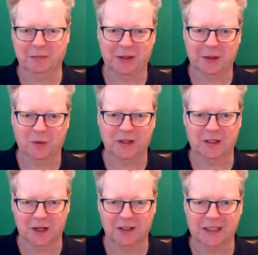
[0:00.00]
I think we call
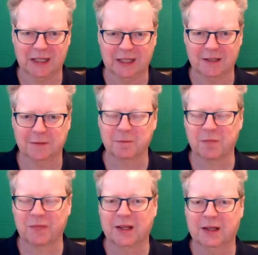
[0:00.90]
it dirty keto,
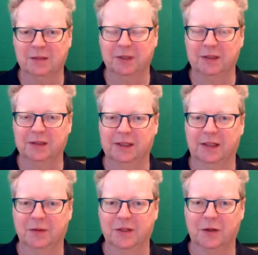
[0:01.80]
but
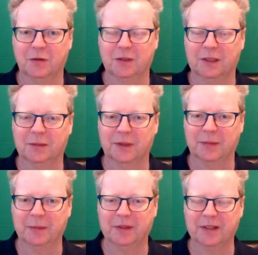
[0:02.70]
yeah, I was told uh,
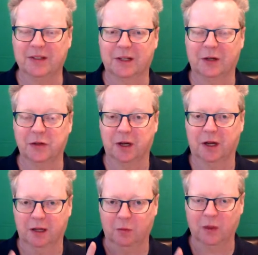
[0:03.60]
by my business coach,
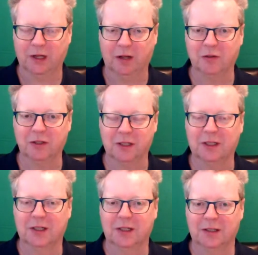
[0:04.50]
uh, 100
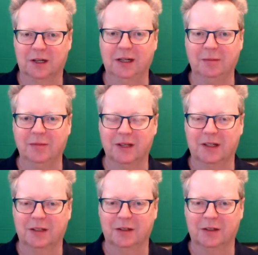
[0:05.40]
times